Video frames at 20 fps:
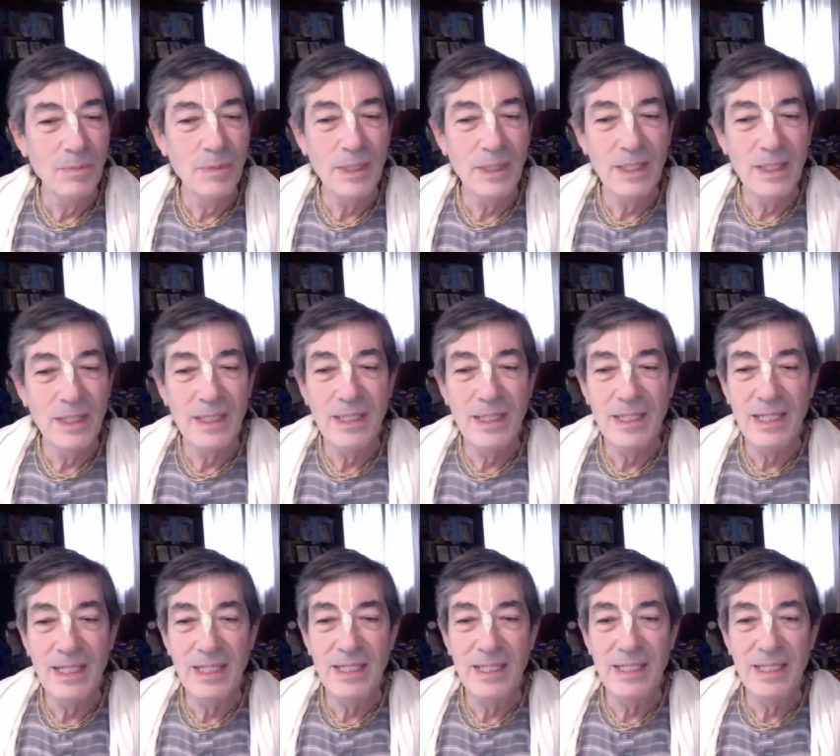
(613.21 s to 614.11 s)
But in
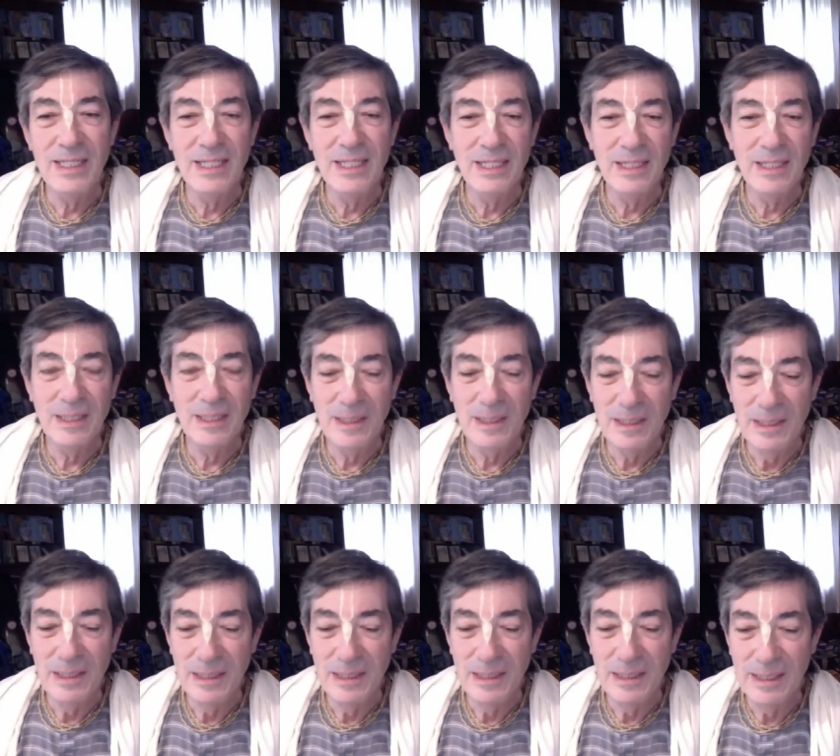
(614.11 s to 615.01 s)
in uh,
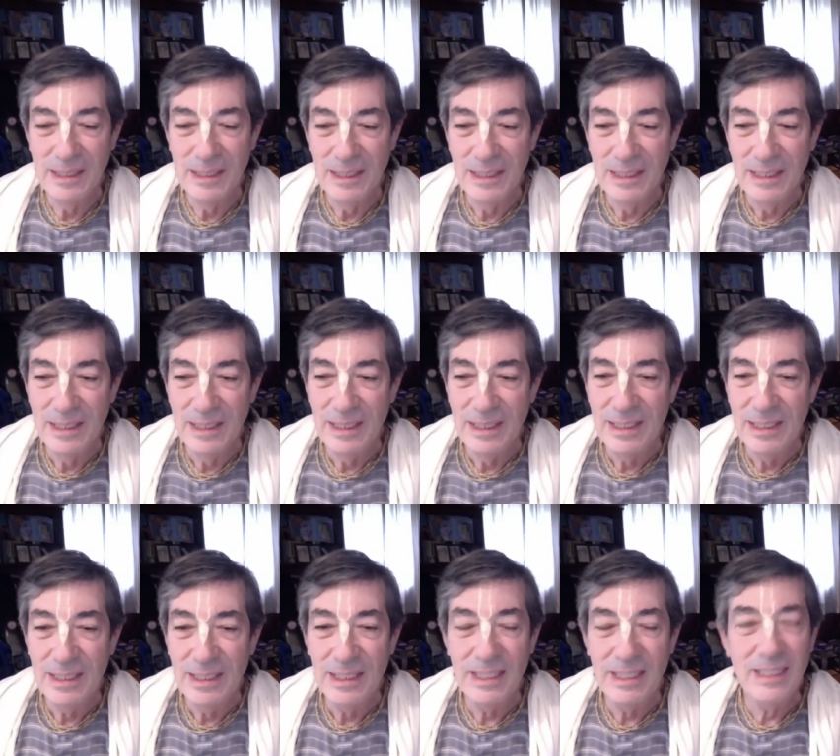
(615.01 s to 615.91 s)

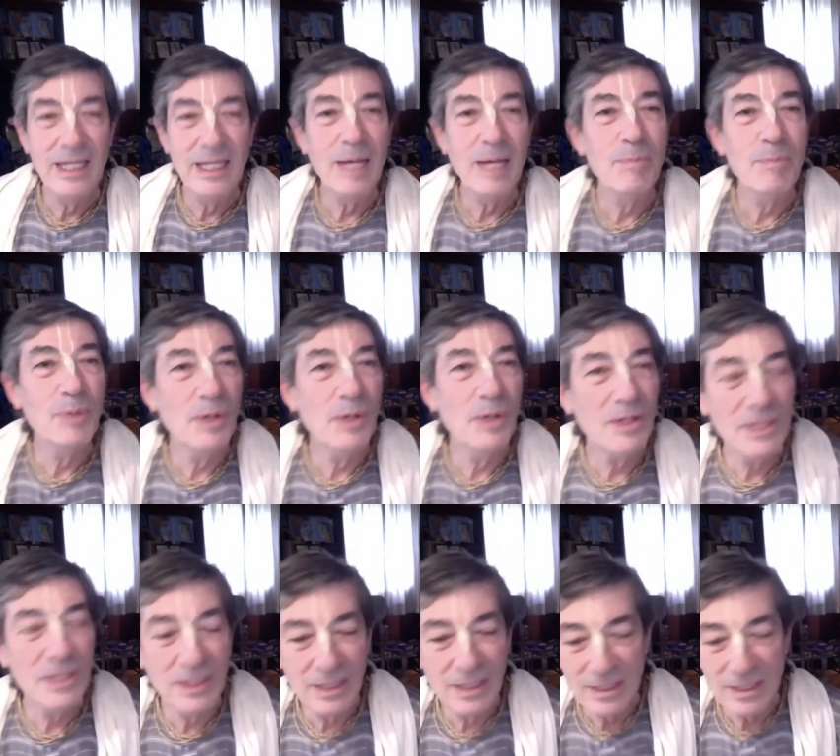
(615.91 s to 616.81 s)
in that
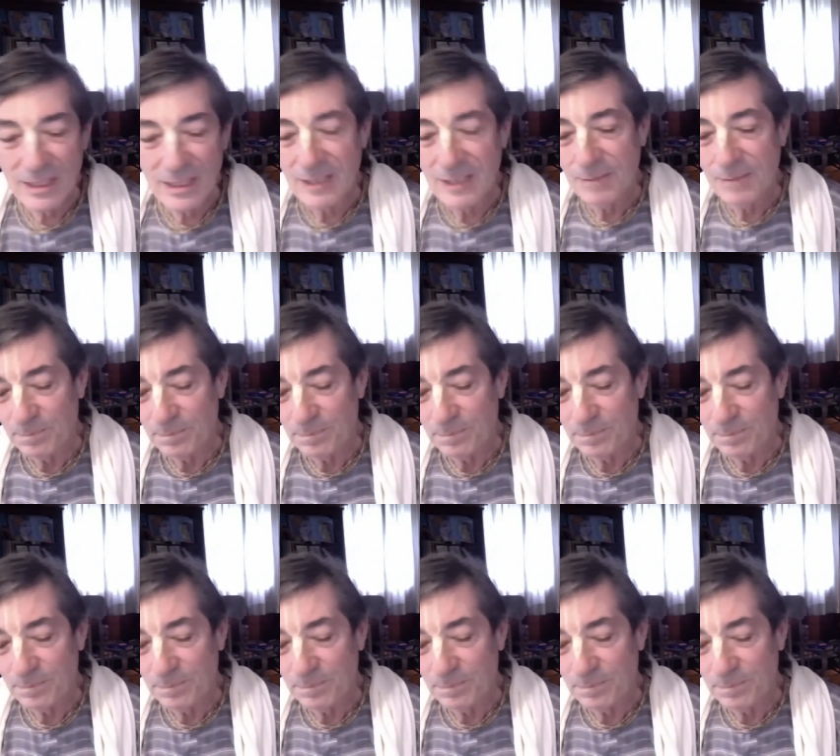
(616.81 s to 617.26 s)
process,